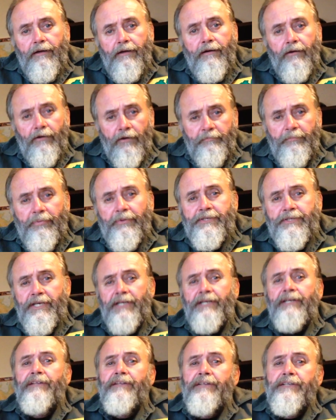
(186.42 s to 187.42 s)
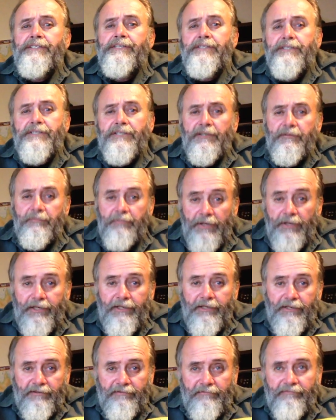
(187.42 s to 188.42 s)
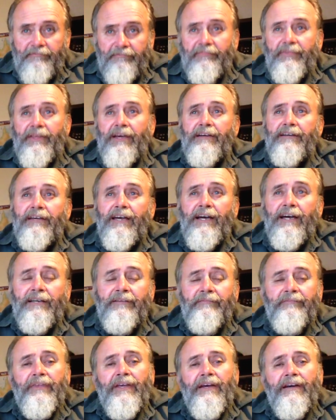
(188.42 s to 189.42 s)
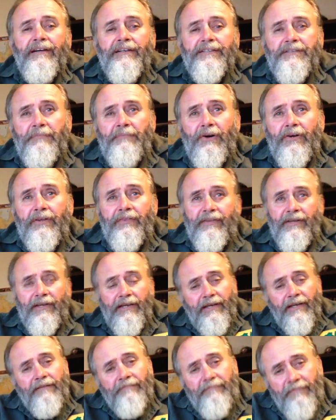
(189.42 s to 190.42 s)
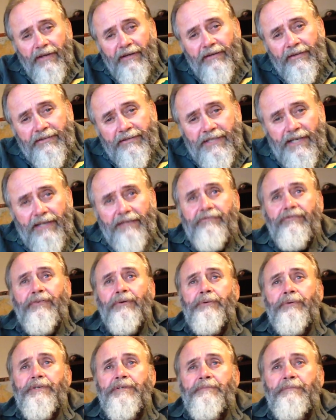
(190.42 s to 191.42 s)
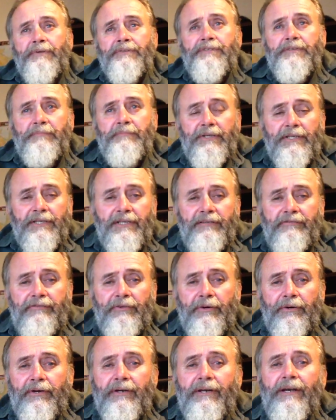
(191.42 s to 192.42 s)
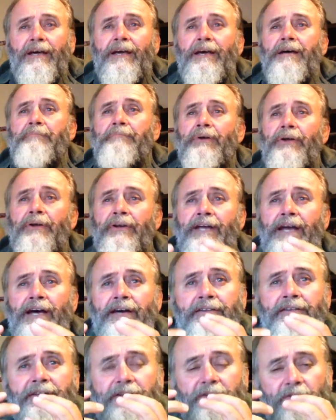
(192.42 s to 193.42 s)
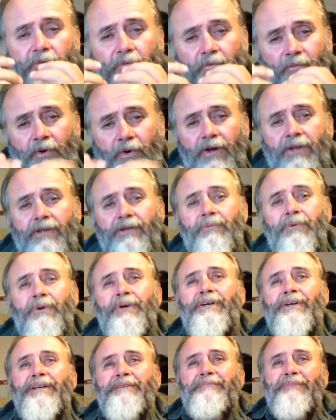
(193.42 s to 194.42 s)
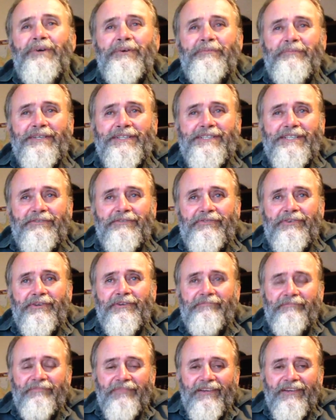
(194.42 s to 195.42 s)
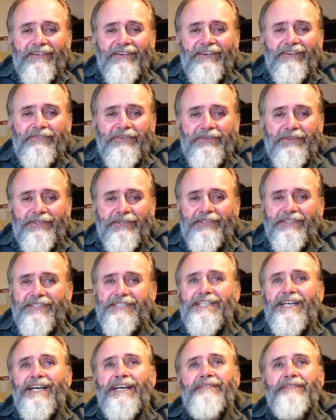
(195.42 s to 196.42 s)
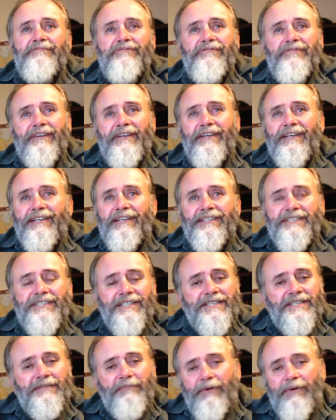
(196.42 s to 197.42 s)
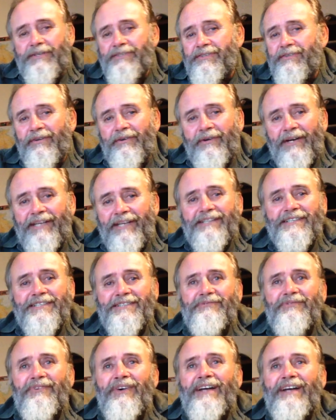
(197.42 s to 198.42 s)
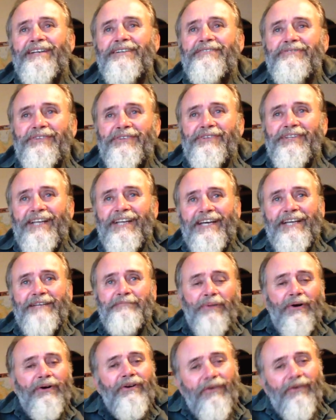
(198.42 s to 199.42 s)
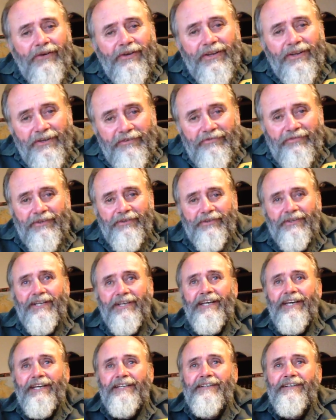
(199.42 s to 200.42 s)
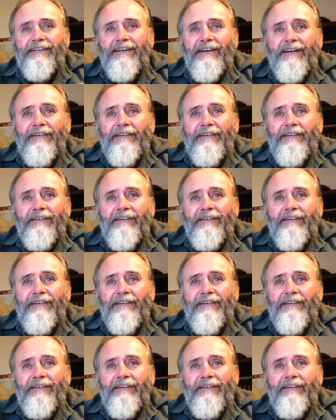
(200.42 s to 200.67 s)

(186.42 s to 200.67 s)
I'm presenting this as an opinion, okay? It's my thinking and I'll take full responsibility for it. But I know that while the wording might be different, I've heard the same feelings expressed throughout this wonderful land by all who feel connected